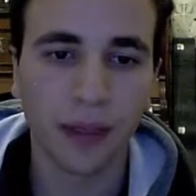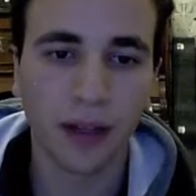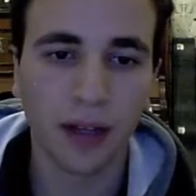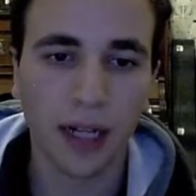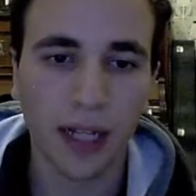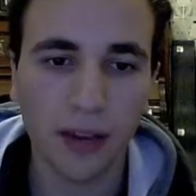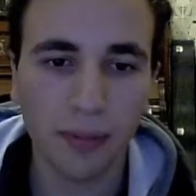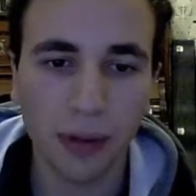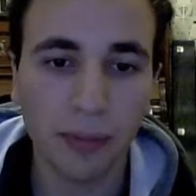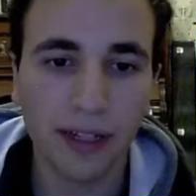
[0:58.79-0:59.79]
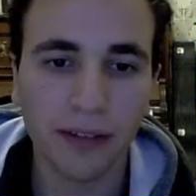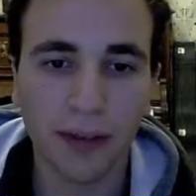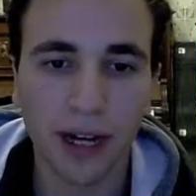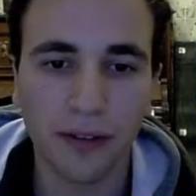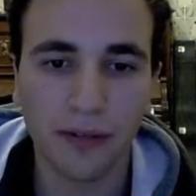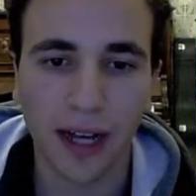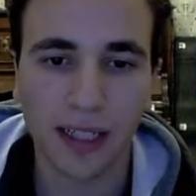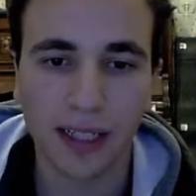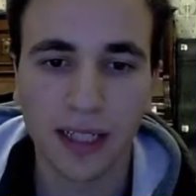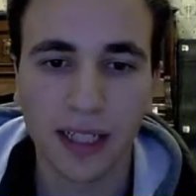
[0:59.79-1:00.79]
Another property of matter of
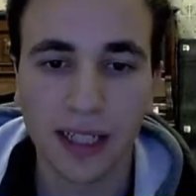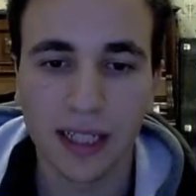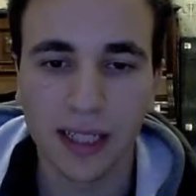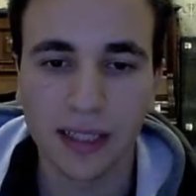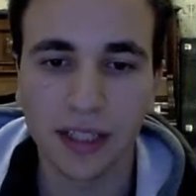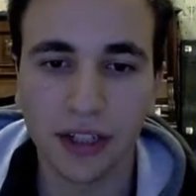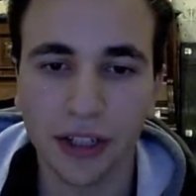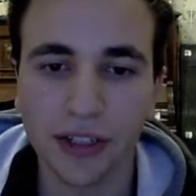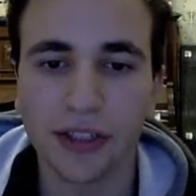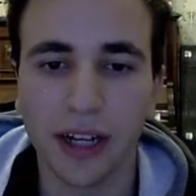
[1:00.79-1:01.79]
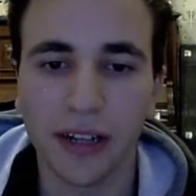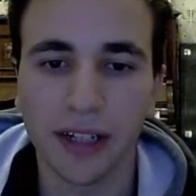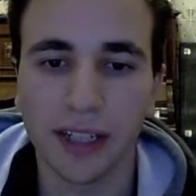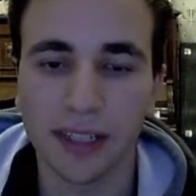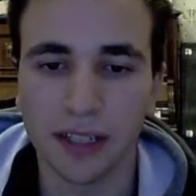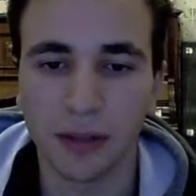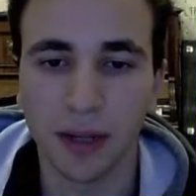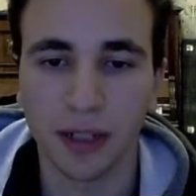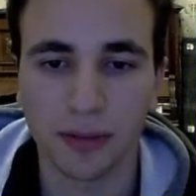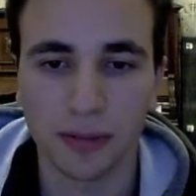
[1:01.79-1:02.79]
fact is that the contrary is still
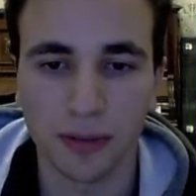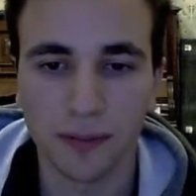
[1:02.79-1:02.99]
possible.